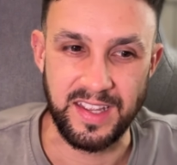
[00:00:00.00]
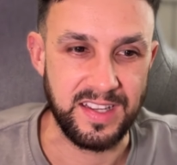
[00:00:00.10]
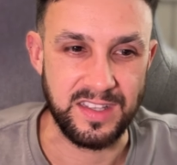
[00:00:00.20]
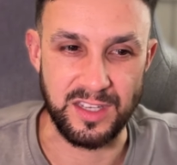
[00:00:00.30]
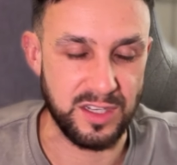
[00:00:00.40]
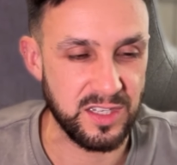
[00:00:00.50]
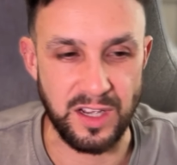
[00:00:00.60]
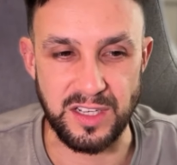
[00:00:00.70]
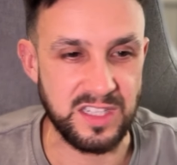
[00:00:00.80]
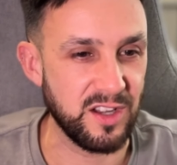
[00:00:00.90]
the
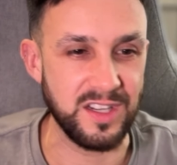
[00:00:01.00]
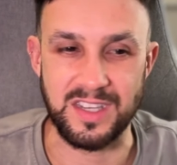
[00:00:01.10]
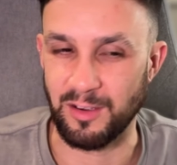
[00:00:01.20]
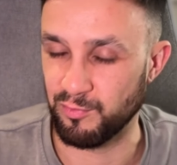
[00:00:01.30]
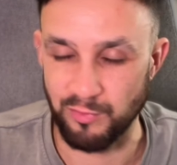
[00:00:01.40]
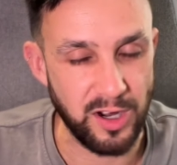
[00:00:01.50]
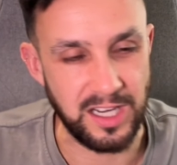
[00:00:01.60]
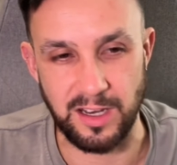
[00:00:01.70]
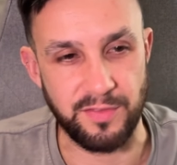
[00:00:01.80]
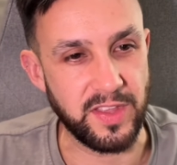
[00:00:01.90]
design's nice. I really
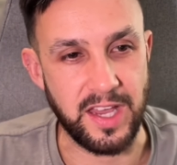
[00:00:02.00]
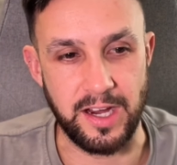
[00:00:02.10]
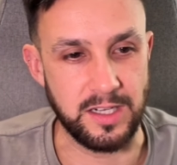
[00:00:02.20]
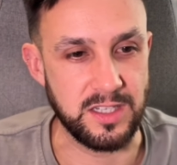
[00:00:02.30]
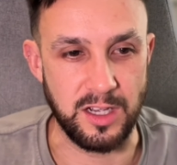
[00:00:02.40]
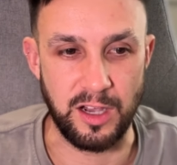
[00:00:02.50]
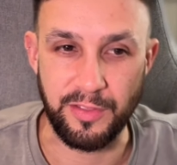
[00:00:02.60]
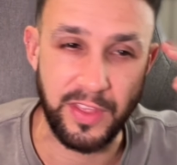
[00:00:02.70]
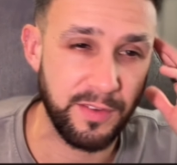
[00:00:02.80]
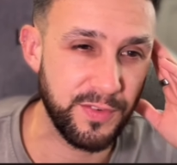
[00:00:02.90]
love the character. I
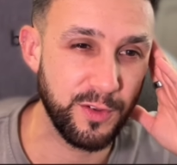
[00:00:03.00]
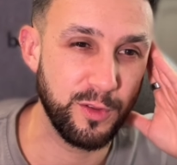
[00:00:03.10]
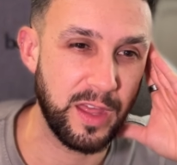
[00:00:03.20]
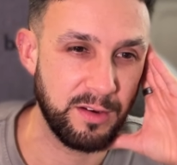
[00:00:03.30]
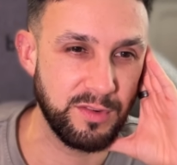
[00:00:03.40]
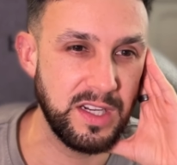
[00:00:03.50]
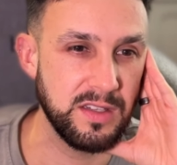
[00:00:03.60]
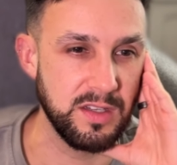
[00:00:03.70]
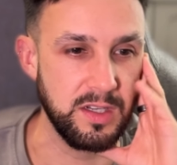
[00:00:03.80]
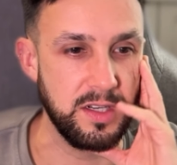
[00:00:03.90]
think for all that
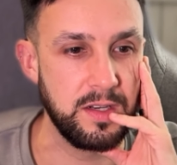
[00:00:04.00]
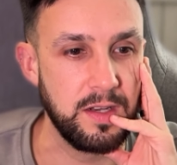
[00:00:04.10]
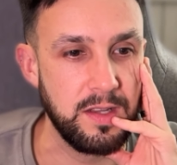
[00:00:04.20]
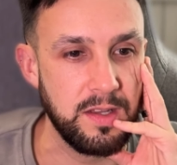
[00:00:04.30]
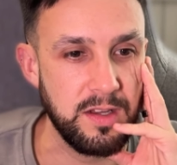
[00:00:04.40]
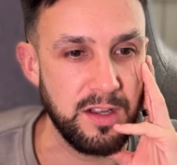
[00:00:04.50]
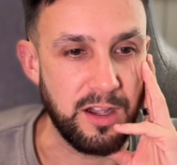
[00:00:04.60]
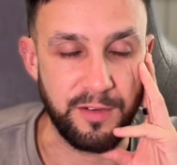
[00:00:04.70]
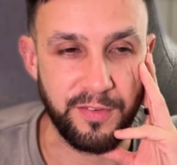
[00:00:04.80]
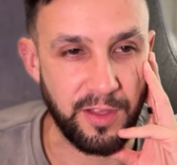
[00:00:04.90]
reason,
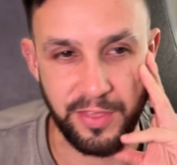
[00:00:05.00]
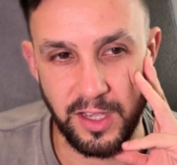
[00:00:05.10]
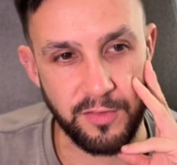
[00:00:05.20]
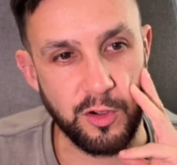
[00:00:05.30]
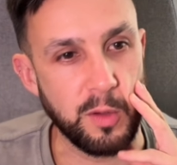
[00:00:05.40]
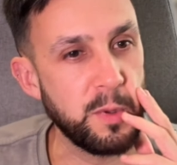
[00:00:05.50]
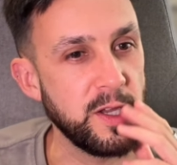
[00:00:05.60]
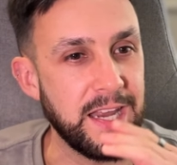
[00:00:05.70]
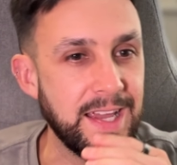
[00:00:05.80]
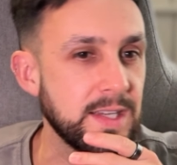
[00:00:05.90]
I think I've got to put
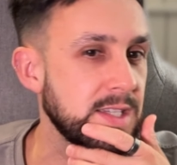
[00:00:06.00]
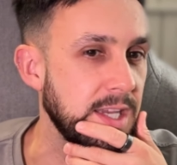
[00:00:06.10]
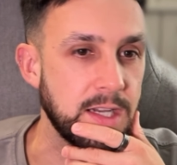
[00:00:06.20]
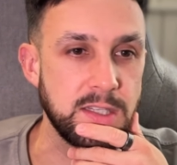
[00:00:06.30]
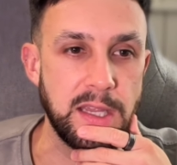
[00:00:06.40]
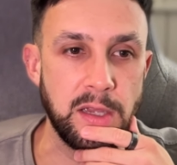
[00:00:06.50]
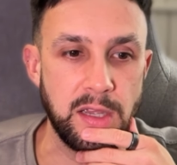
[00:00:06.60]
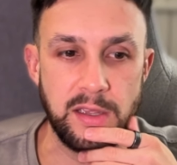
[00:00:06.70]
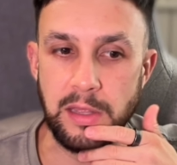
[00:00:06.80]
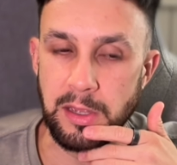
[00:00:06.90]
in S tier, because
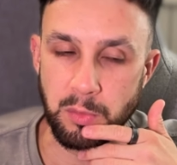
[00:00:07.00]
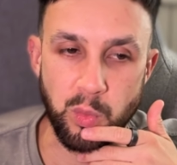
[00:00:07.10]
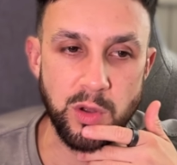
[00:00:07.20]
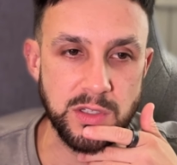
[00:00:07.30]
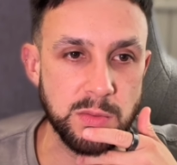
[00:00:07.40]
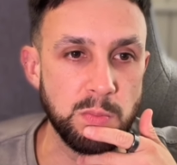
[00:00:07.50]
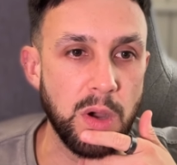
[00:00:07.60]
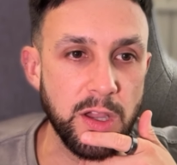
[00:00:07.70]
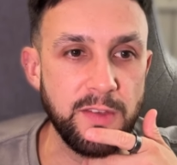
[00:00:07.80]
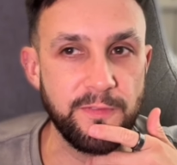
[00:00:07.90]
it was
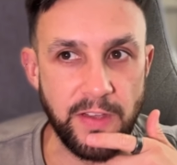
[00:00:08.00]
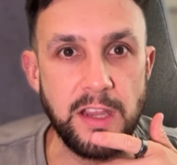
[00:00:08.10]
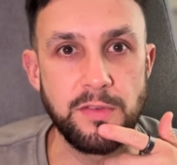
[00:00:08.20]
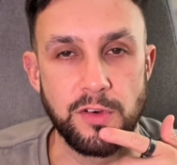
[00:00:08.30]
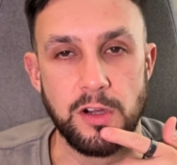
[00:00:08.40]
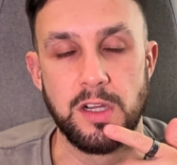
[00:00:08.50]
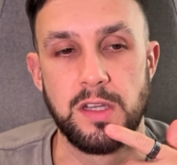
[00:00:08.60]
my favorite